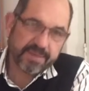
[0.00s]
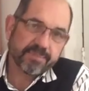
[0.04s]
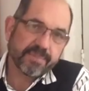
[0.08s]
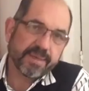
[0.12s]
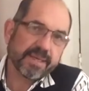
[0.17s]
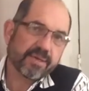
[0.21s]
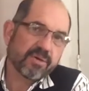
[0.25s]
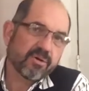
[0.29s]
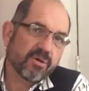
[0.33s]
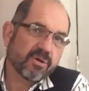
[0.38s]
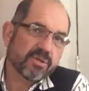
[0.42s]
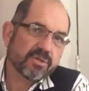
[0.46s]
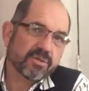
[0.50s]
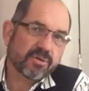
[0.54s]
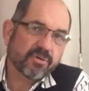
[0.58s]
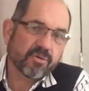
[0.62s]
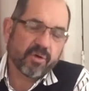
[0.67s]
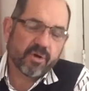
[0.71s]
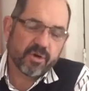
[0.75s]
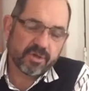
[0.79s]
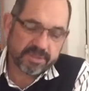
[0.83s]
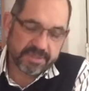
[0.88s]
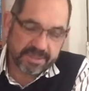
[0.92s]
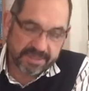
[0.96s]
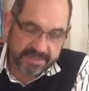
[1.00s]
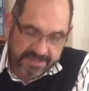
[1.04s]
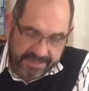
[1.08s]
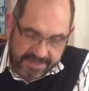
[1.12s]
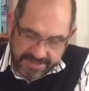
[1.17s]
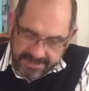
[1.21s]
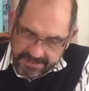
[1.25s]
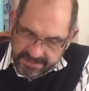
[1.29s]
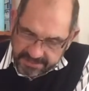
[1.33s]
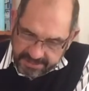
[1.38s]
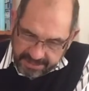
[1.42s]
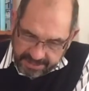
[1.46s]
May God grant that
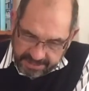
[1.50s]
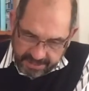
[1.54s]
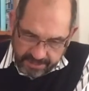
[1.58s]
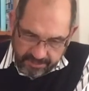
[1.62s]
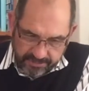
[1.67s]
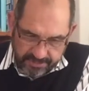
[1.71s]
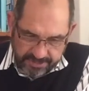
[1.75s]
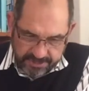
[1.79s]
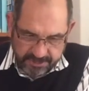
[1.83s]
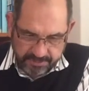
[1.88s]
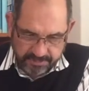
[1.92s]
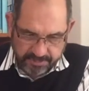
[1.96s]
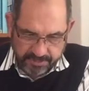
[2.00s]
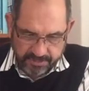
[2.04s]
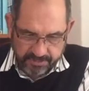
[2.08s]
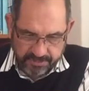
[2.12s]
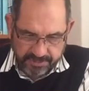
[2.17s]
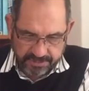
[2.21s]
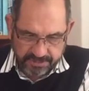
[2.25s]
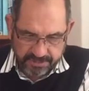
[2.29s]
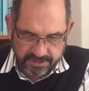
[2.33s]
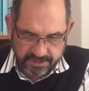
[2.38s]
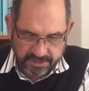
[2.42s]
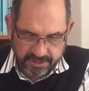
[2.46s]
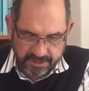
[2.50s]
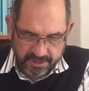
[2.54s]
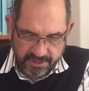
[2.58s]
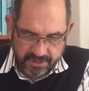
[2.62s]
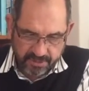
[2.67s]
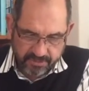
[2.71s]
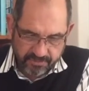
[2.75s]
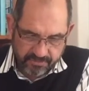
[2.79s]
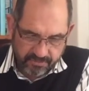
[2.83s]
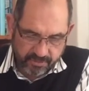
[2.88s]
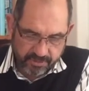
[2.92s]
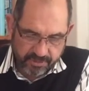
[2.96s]
that is our experience,
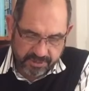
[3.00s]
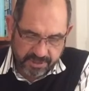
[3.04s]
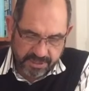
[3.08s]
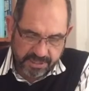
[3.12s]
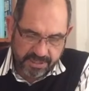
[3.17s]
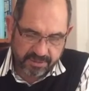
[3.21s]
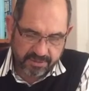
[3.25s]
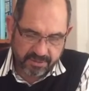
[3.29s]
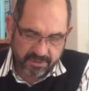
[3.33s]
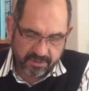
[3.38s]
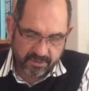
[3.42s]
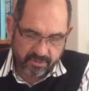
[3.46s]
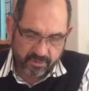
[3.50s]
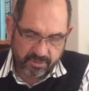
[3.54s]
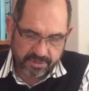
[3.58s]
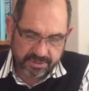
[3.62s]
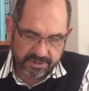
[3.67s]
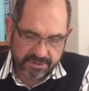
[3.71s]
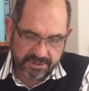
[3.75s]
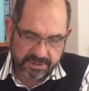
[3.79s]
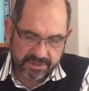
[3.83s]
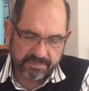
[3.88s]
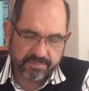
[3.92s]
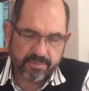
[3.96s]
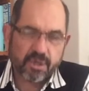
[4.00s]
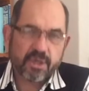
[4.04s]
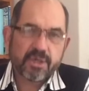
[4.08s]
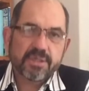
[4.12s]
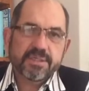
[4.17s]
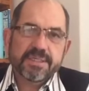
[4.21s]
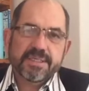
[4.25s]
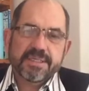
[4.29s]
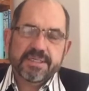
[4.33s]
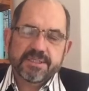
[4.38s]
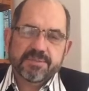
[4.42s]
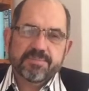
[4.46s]
for there the Lord has
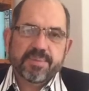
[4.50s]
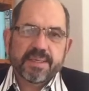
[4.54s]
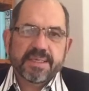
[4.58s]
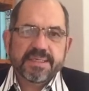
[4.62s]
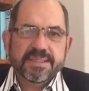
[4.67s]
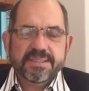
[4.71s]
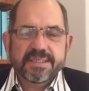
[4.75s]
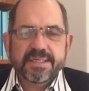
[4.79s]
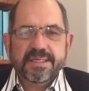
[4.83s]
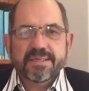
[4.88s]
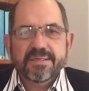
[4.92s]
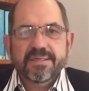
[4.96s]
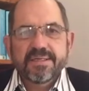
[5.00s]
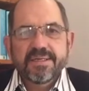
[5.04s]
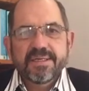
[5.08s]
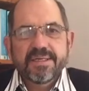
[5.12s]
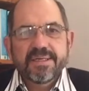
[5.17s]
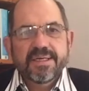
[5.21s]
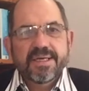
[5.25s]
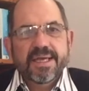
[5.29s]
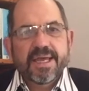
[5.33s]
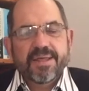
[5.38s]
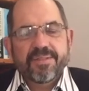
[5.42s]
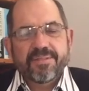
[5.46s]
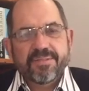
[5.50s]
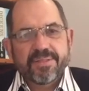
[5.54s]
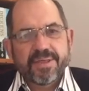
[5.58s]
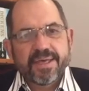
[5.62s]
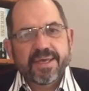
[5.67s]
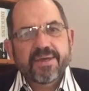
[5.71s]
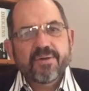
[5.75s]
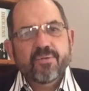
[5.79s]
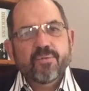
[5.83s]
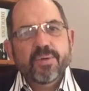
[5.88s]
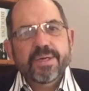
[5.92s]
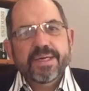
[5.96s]
commanded his blessing, and
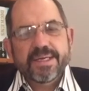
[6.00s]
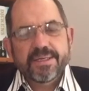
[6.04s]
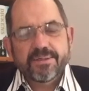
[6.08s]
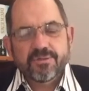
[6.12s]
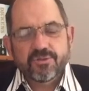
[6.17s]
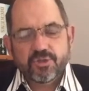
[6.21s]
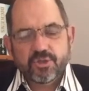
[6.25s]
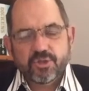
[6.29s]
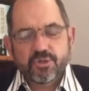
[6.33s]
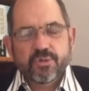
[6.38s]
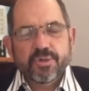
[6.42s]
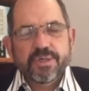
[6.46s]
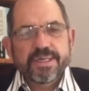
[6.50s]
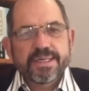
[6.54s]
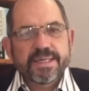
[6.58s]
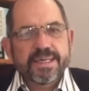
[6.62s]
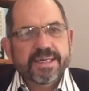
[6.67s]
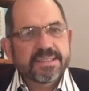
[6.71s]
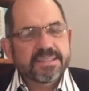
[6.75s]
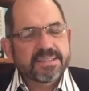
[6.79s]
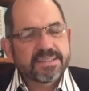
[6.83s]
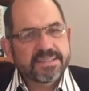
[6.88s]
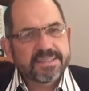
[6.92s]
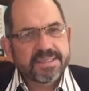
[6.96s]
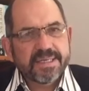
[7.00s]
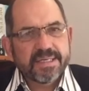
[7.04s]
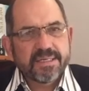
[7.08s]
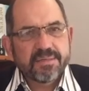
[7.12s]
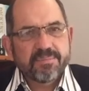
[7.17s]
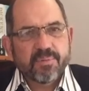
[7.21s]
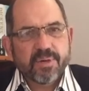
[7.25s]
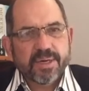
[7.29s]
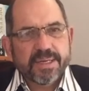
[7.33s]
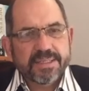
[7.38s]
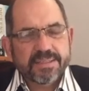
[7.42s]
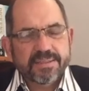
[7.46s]
there we enjoy and
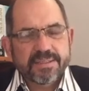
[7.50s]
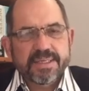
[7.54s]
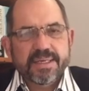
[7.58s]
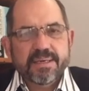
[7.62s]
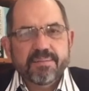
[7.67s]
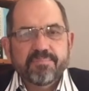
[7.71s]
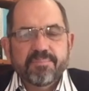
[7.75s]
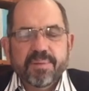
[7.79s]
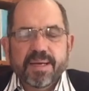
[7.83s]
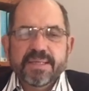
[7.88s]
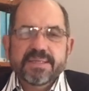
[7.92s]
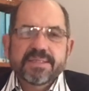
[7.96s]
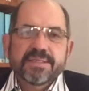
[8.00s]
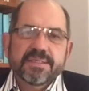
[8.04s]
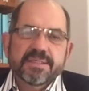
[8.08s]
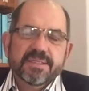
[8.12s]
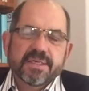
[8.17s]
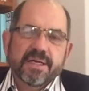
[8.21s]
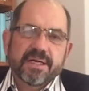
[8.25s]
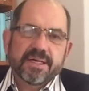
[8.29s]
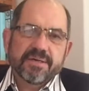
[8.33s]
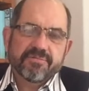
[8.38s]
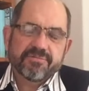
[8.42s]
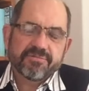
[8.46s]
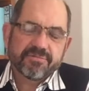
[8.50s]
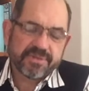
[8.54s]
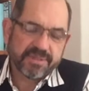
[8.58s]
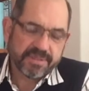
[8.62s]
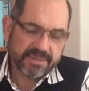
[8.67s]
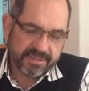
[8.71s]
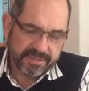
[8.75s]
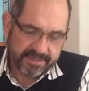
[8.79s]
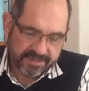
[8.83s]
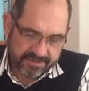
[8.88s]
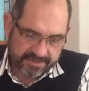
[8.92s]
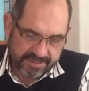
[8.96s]
celebrate the abundant life
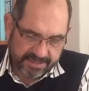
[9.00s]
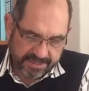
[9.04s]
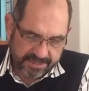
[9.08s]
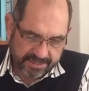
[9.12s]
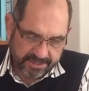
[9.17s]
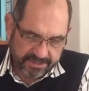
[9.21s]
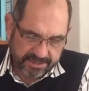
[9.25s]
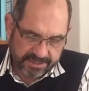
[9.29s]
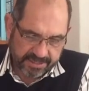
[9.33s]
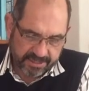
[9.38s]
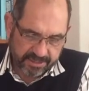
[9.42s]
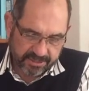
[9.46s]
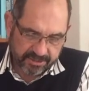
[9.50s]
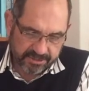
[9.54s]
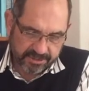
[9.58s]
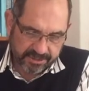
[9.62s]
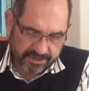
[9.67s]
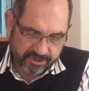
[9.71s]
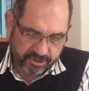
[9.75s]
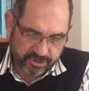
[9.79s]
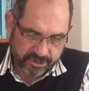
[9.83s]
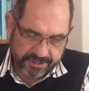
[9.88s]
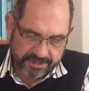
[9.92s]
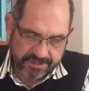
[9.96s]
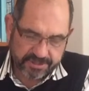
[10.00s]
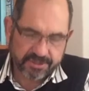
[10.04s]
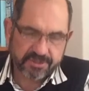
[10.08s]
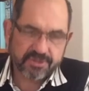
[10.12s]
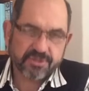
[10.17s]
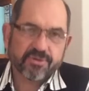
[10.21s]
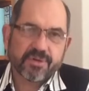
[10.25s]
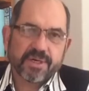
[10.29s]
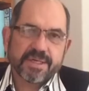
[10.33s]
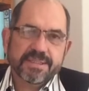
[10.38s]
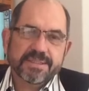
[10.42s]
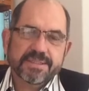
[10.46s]
that is ours in Jesus
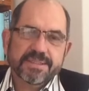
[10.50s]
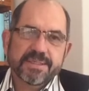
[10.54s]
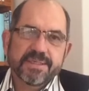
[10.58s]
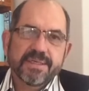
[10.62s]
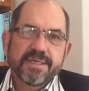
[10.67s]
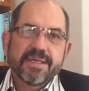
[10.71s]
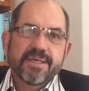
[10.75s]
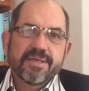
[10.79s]
Christ.